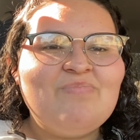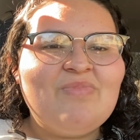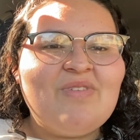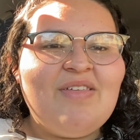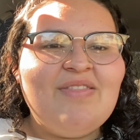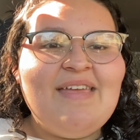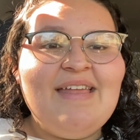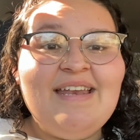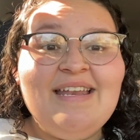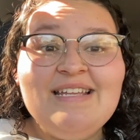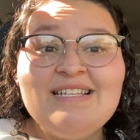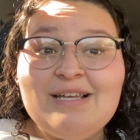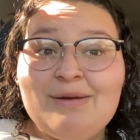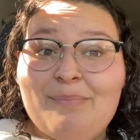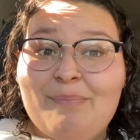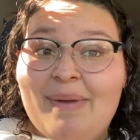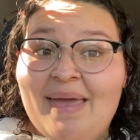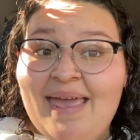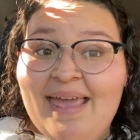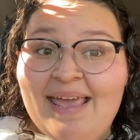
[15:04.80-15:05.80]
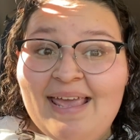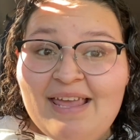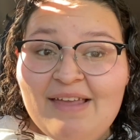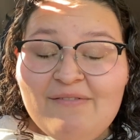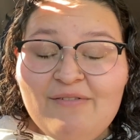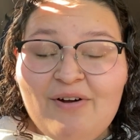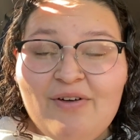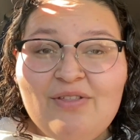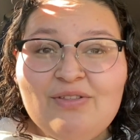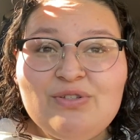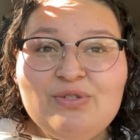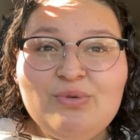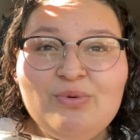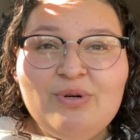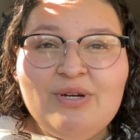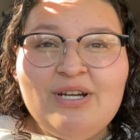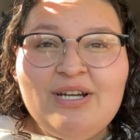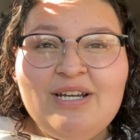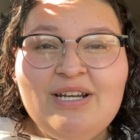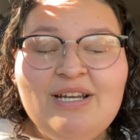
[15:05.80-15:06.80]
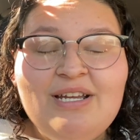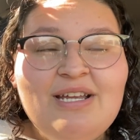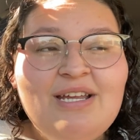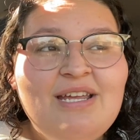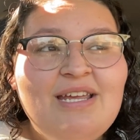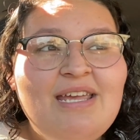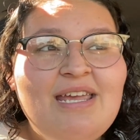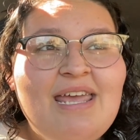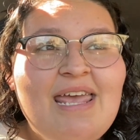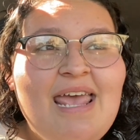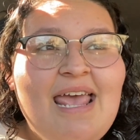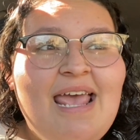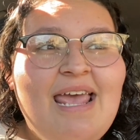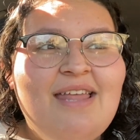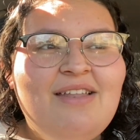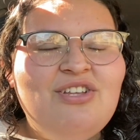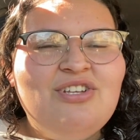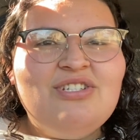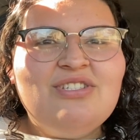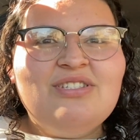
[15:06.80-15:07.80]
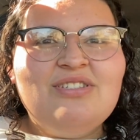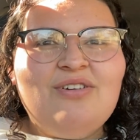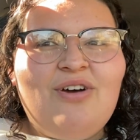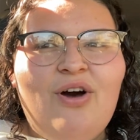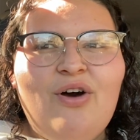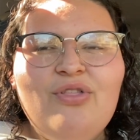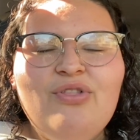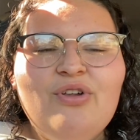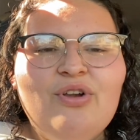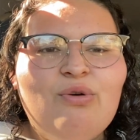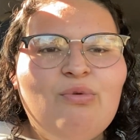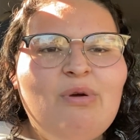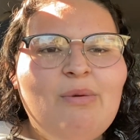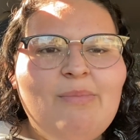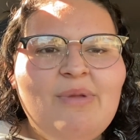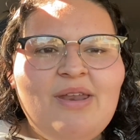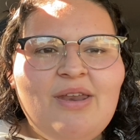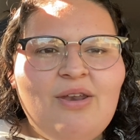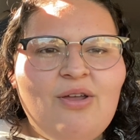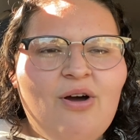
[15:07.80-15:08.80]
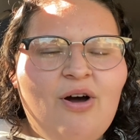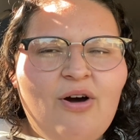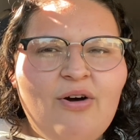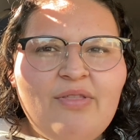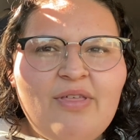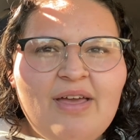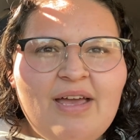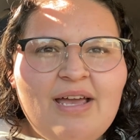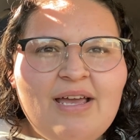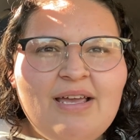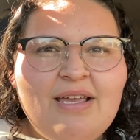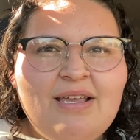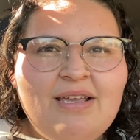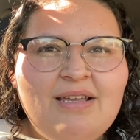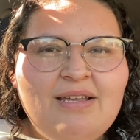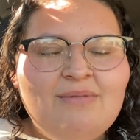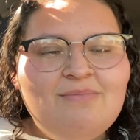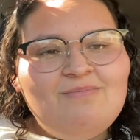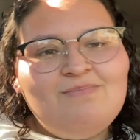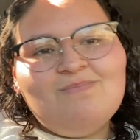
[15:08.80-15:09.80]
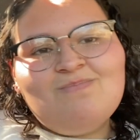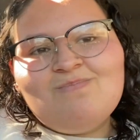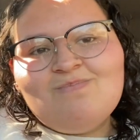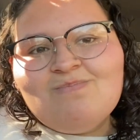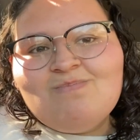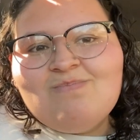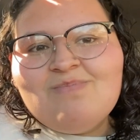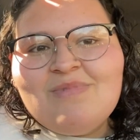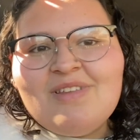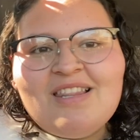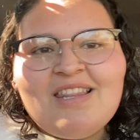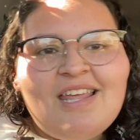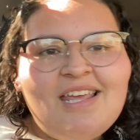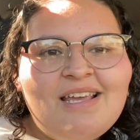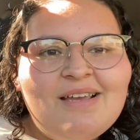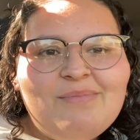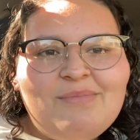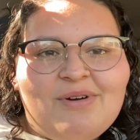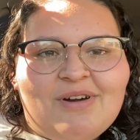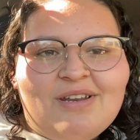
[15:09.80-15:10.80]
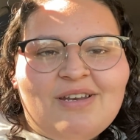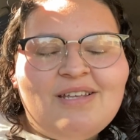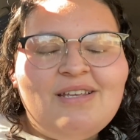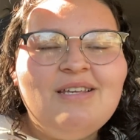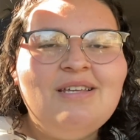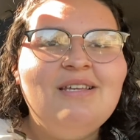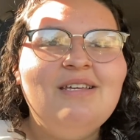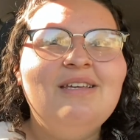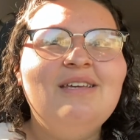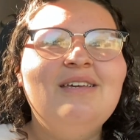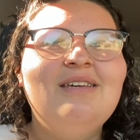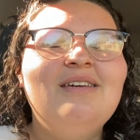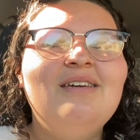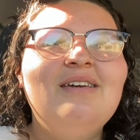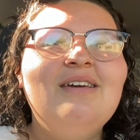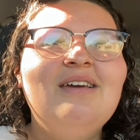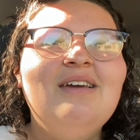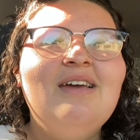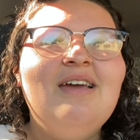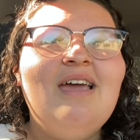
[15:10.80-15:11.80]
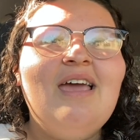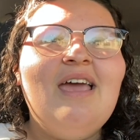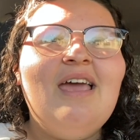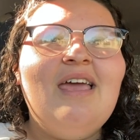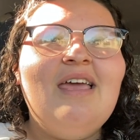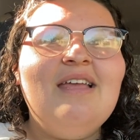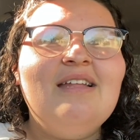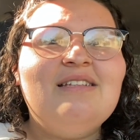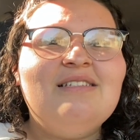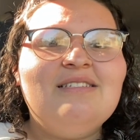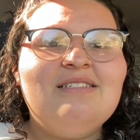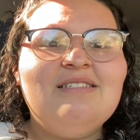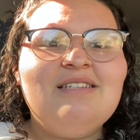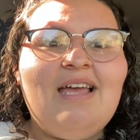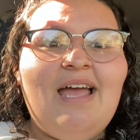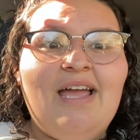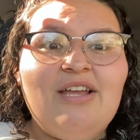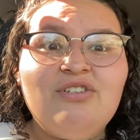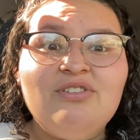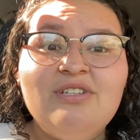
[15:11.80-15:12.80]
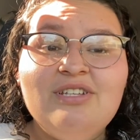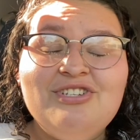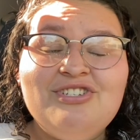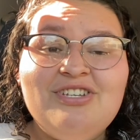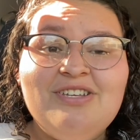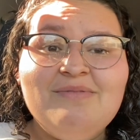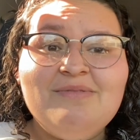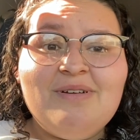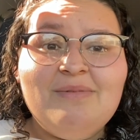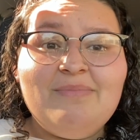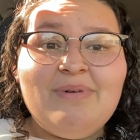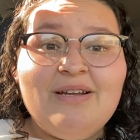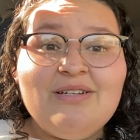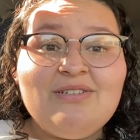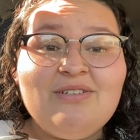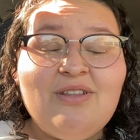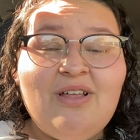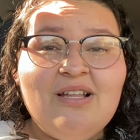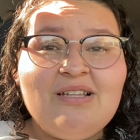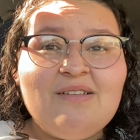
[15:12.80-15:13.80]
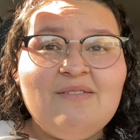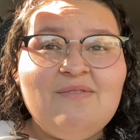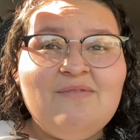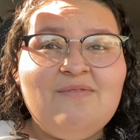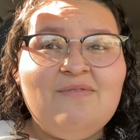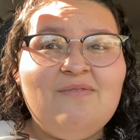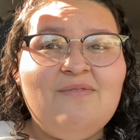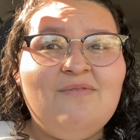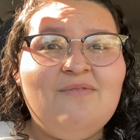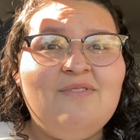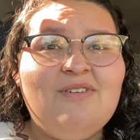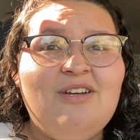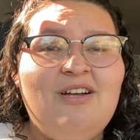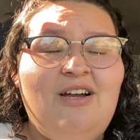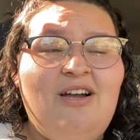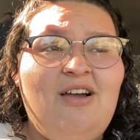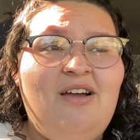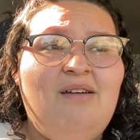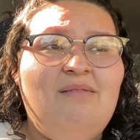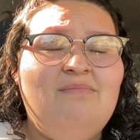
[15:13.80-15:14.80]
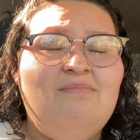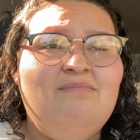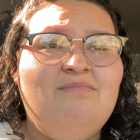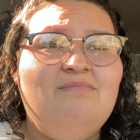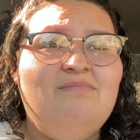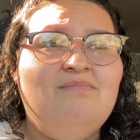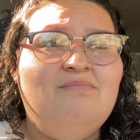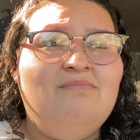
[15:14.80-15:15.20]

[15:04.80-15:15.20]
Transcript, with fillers: they need to pay on the tour and just all their equipment and all that, like come on. It's actually cheap compared to lots of um